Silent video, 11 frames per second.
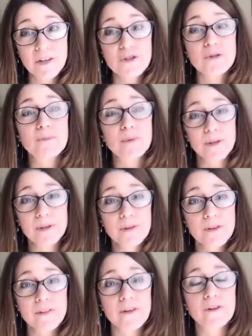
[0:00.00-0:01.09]
to birth
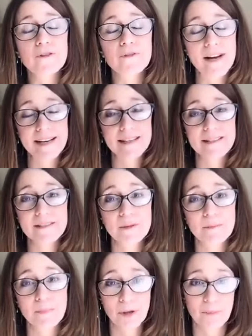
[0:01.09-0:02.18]
their greatest
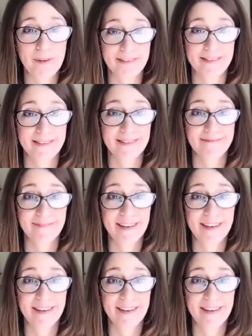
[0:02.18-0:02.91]
purpose.